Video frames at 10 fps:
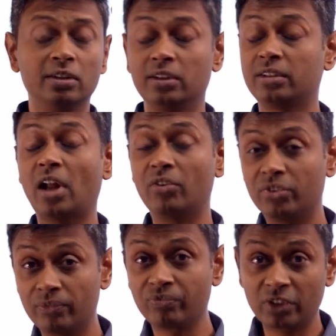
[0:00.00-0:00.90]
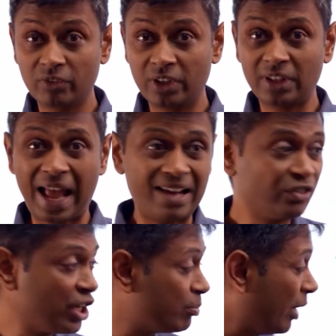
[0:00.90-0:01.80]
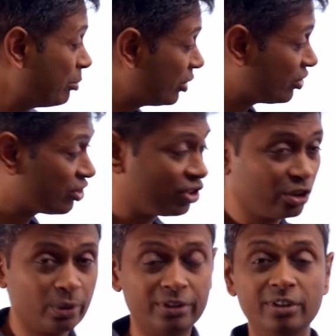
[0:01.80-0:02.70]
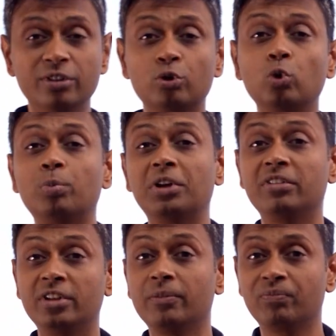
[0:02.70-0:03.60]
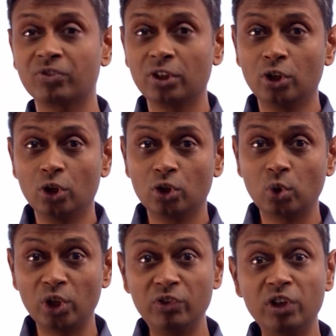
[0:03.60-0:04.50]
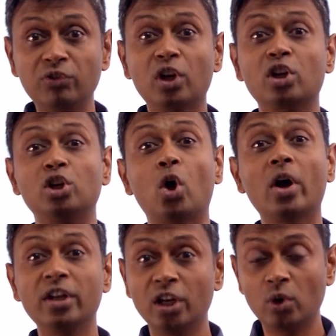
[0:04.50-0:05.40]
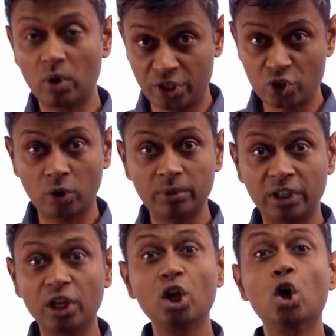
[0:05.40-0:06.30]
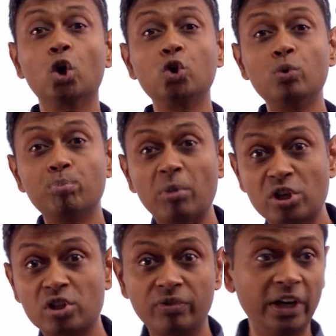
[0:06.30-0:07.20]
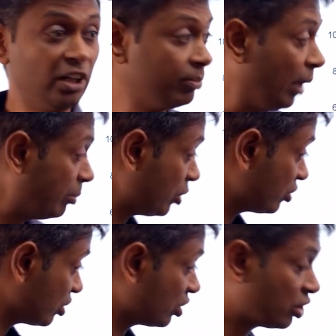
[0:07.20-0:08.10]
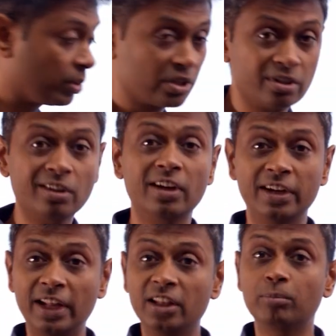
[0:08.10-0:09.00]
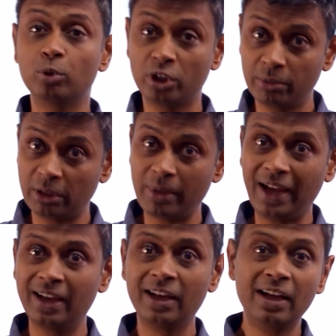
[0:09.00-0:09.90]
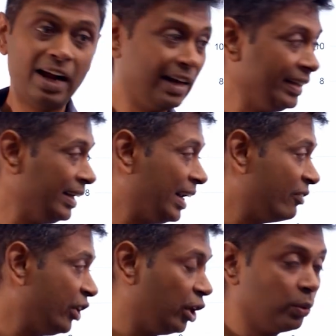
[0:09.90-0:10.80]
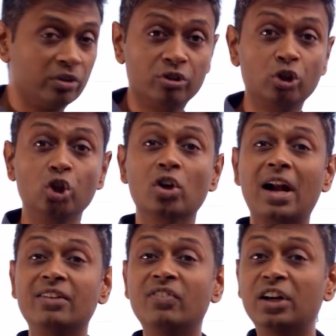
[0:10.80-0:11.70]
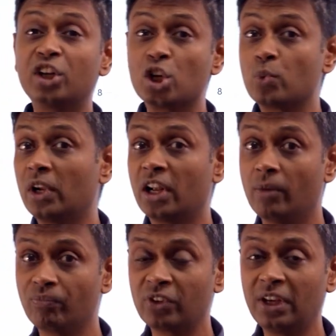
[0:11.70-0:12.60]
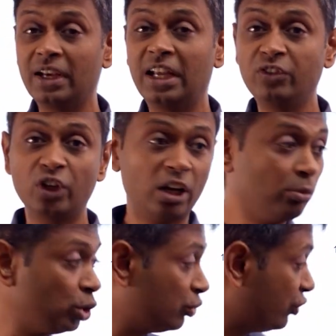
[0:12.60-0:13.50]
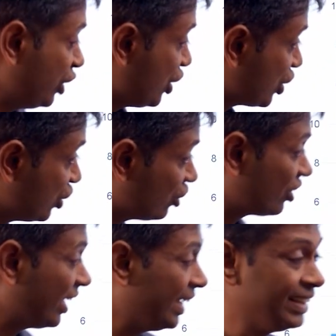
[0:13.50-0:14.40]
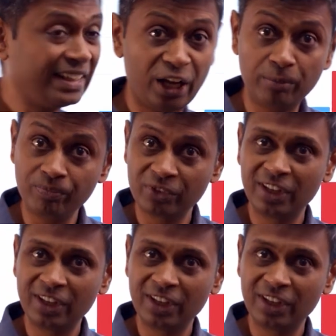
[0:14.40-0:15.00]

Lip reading: is tough. Whereas the average pipes and cisterns question is super easy. So even if you're a doyen in coordinate geometry, you must find the pipes and cisterns questions, nail them, put them in the bag, and then gravitate towards this. Your advantage will come if you're able to finish this in time